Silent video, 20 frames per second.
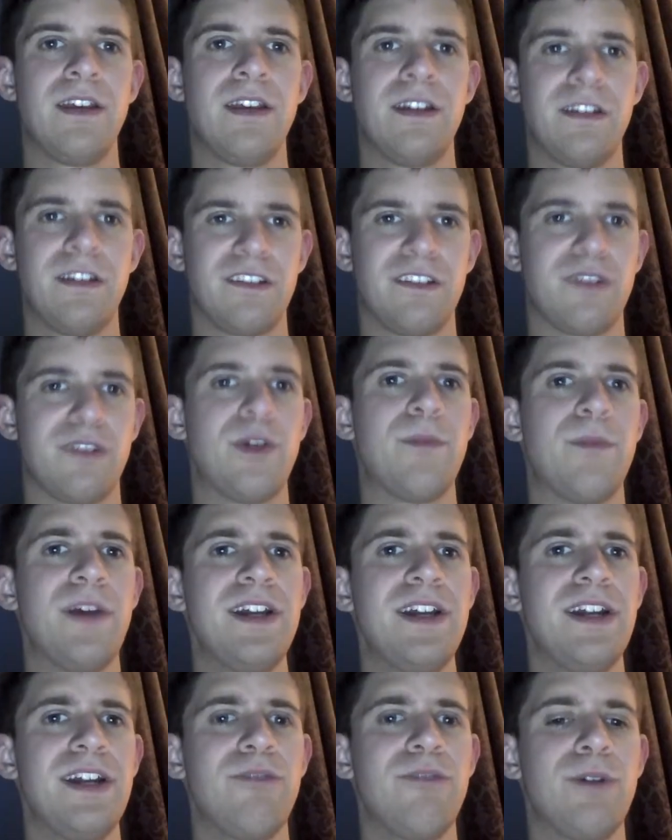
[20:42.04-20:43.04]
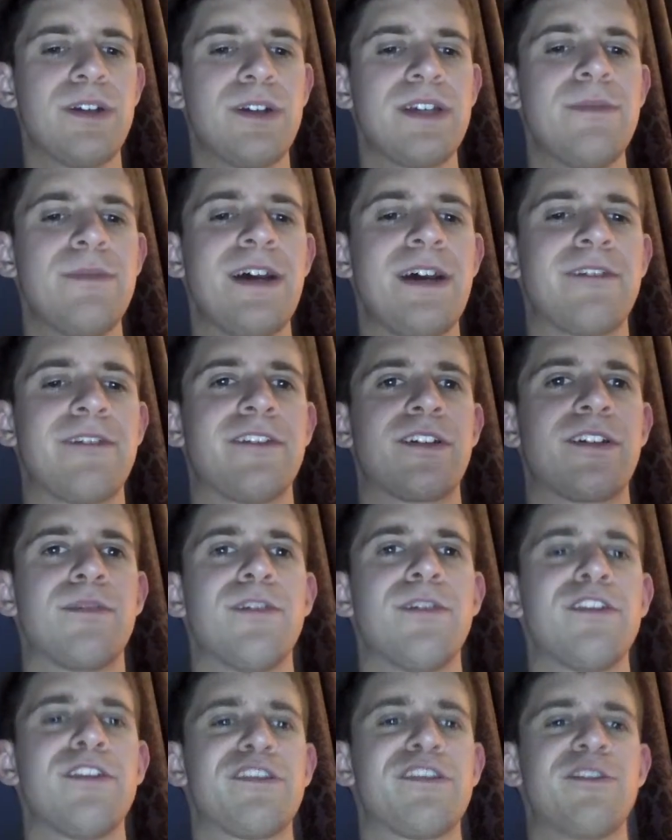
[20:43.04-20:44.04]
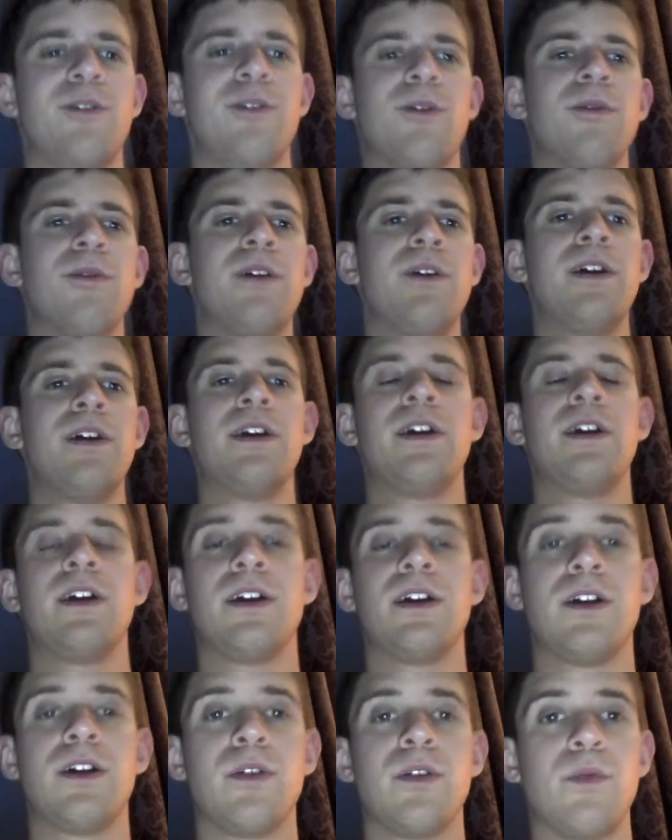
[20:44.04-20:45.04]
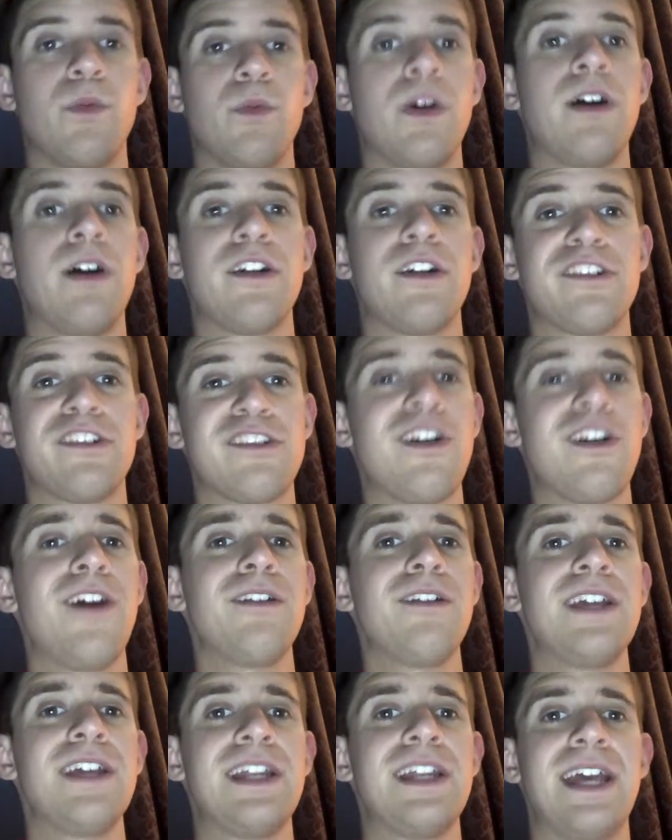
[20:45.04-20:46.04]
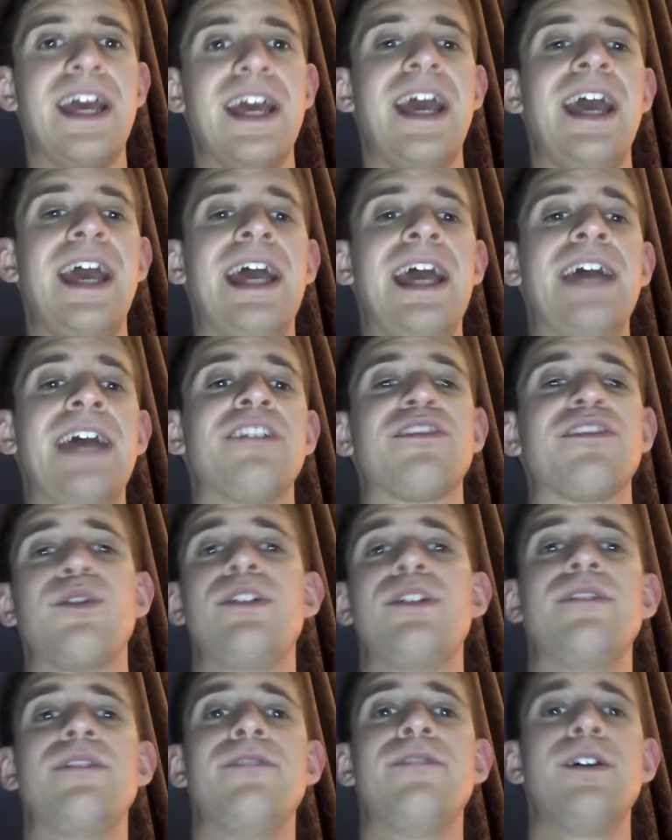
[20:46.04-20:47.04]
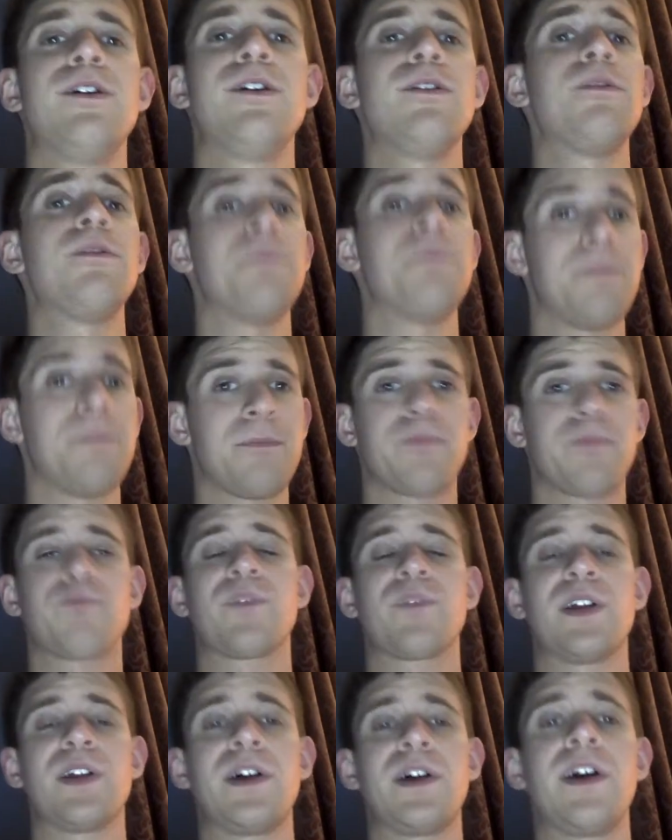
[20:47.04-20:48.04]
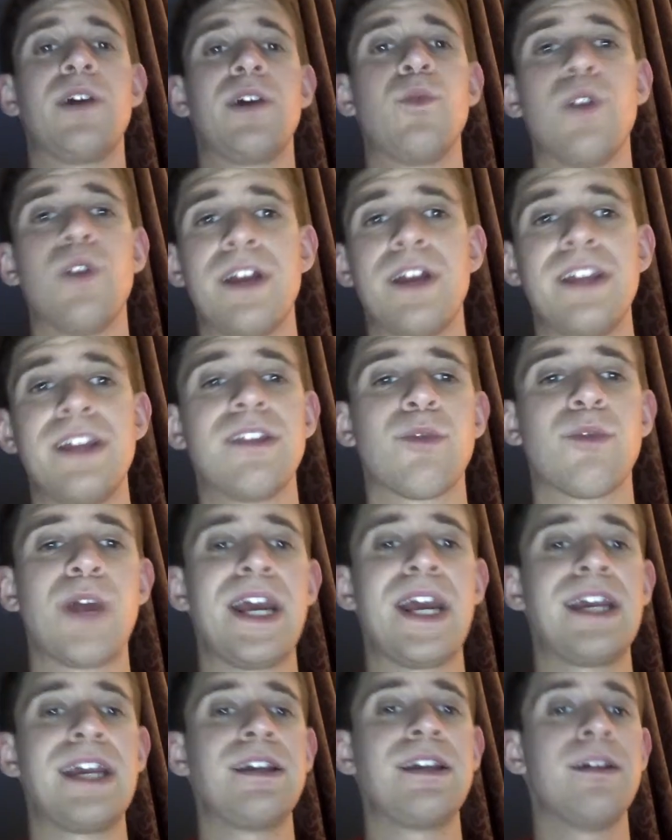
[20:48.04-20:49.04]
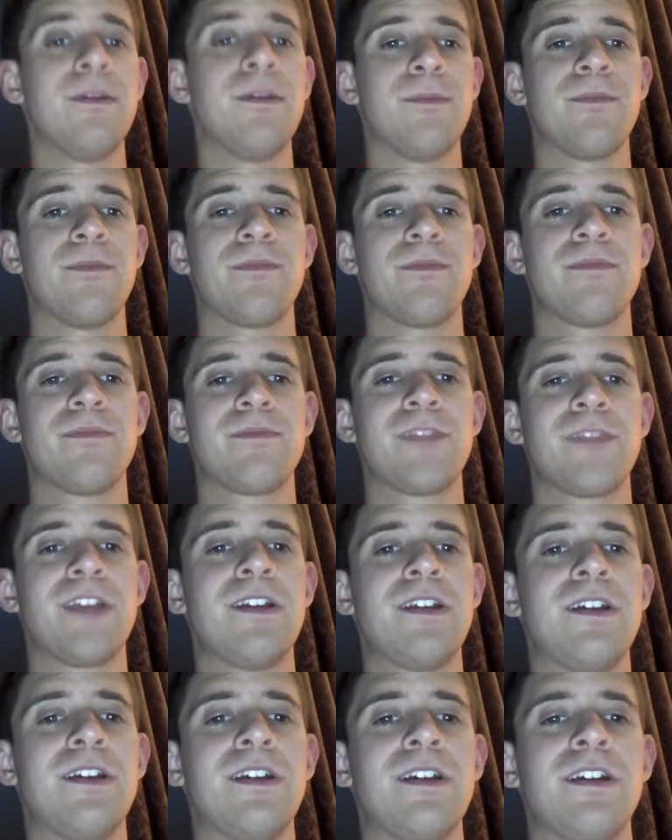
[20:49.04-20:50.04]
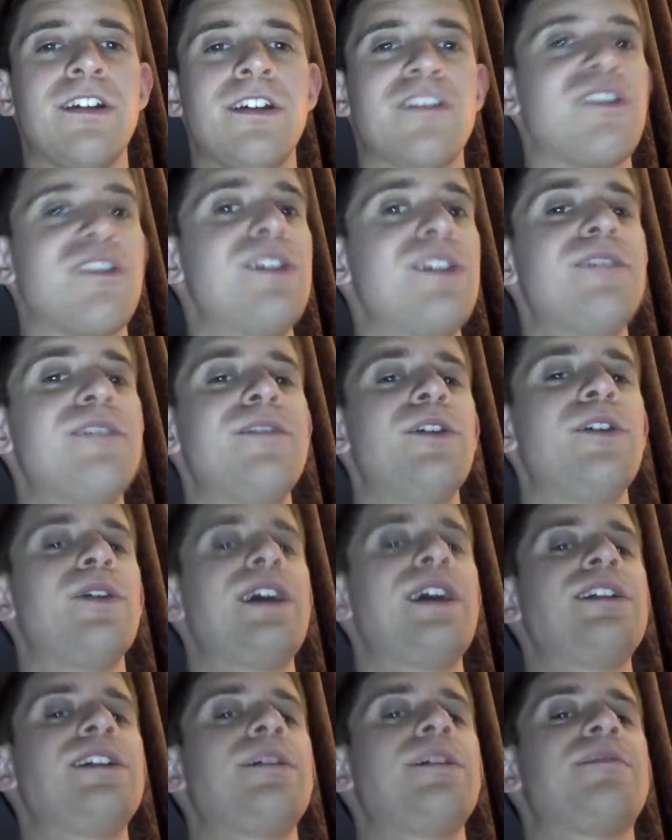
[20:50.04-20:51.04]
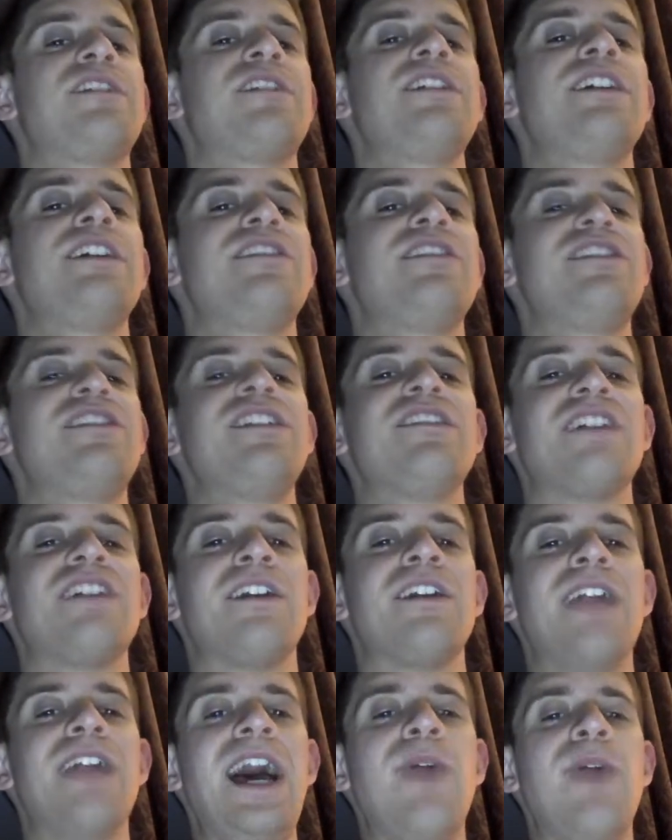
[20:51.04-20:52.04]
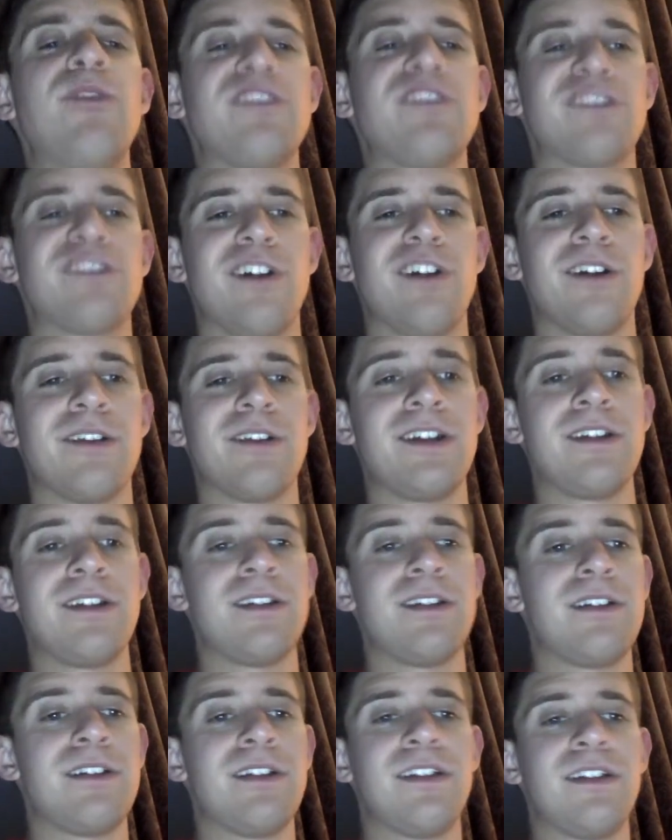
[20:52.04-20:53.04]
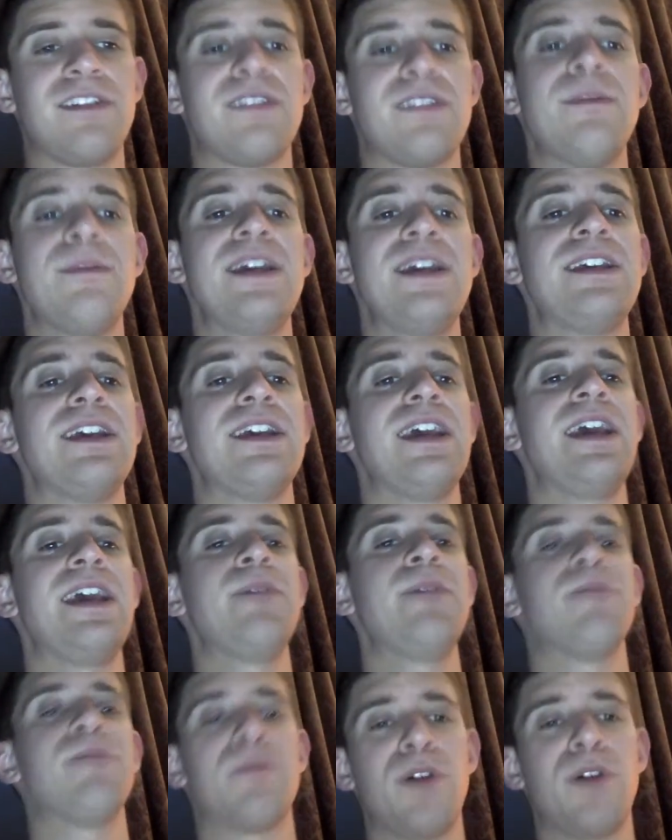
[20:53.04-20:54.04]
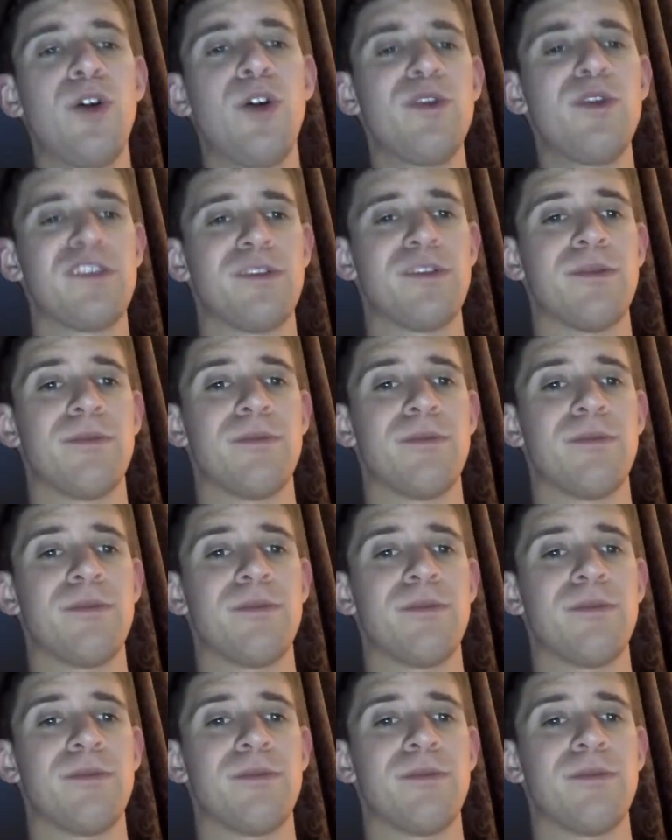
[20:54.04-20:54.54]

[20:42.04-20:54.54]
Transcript: So when Monday Night Raw came back from commercial, uh, Charlotte and Sonya Deville uh, were in the ring. Sonya Deville ended up saying that she is allowing Charlotte to make a proposal.